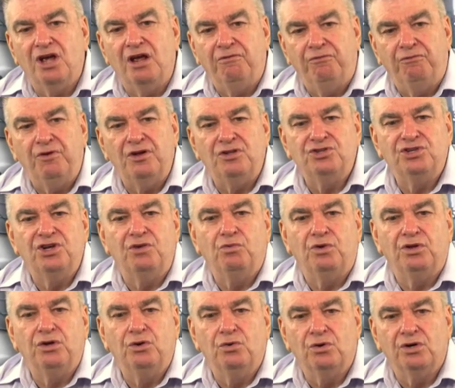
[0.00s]
it fits in
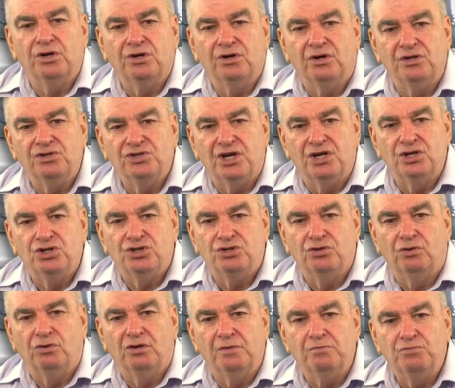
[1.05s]
with the
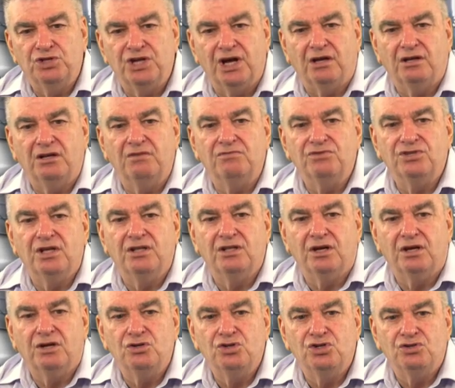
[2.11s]
organisational objectives and the
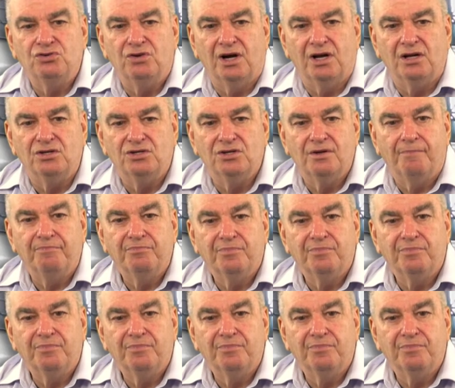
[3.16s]
constraints.